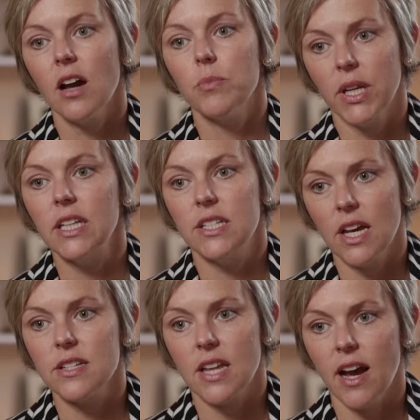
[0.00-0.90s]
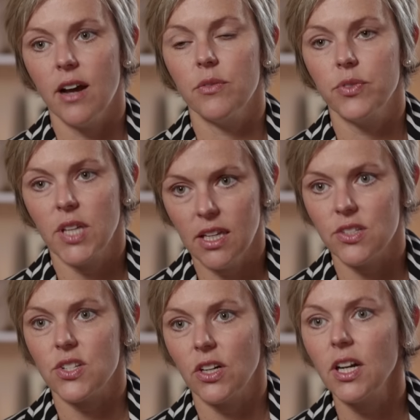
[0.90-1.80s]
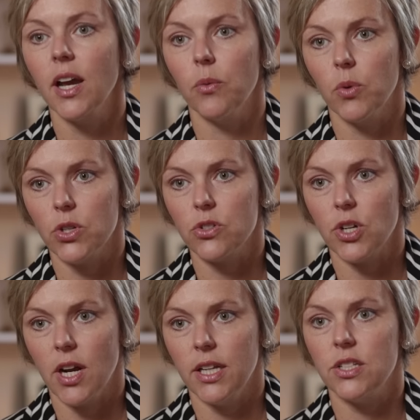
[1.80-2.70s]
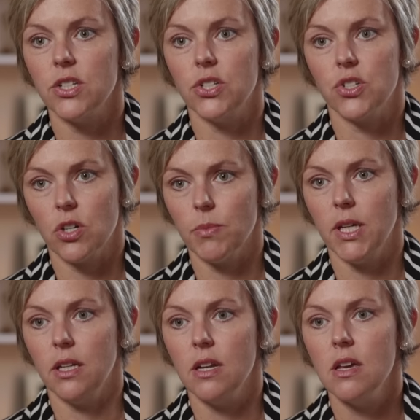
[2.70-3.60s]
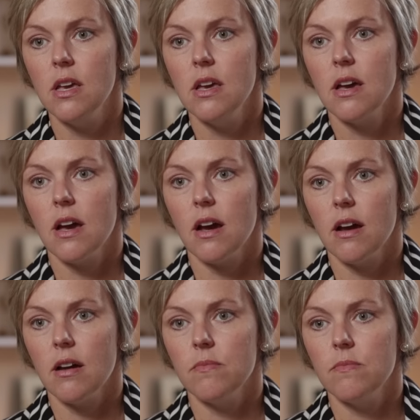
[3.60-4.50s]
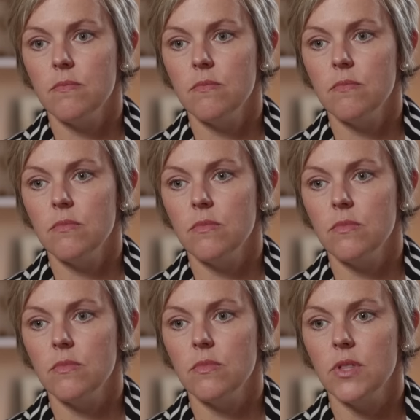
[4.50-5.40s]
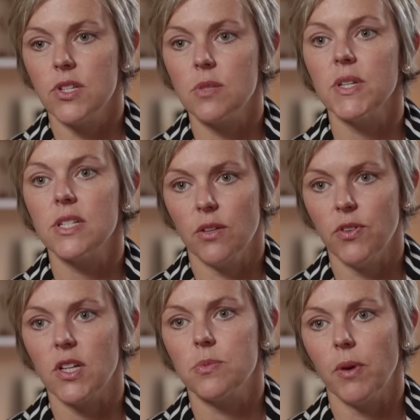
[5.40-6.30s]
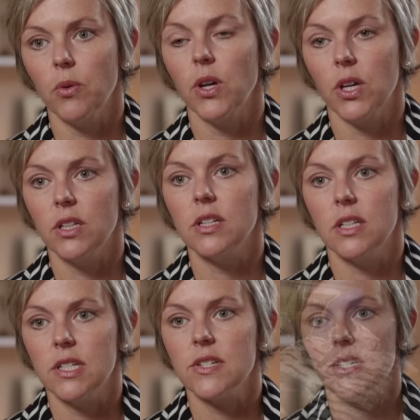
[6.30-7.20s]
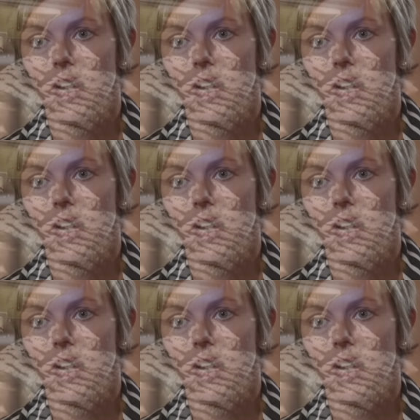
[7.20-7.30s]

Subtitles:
but he does have cancer, and we're trying to determine the specifics, but it is a